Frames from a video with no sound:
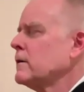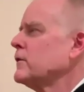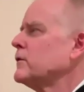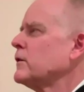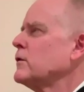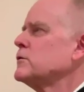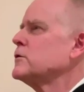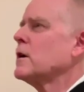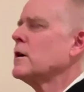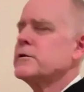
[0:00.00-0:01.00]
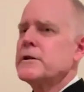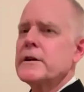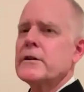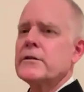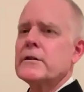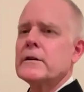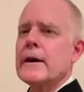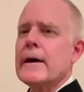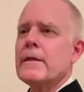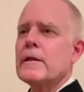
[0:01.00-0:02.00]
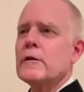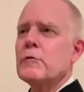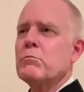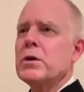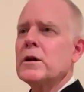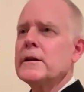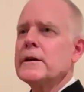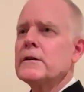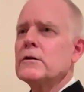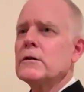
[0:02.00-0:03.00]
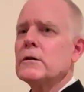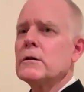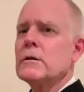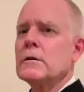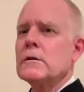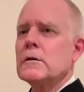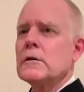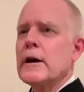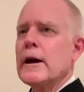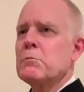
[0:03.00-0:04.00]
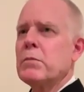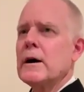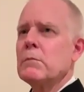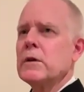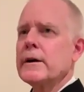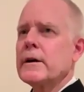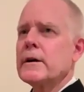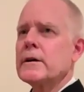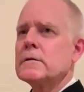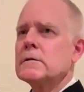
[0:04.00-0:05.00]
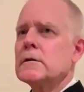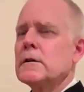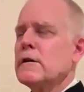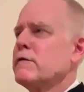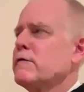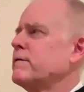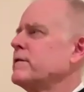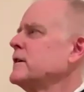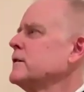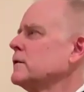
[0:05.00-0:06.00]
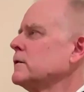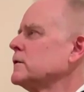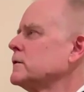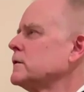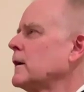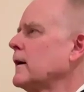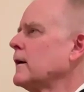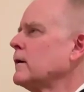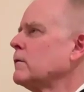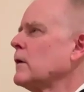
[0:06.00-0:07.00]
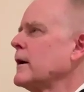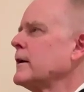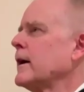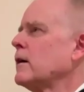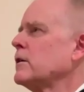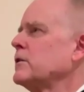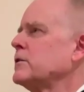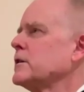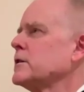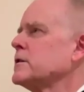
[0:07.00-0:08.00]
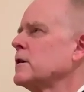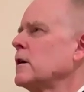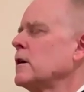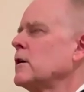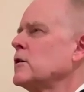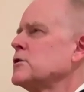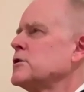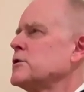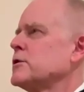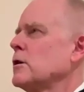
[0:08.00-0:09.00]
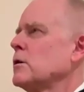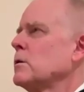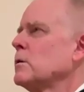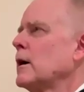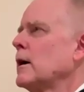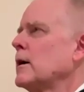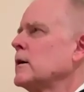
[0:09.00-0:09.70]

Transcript: It's a huge contradiction, and the political and public field right now is just so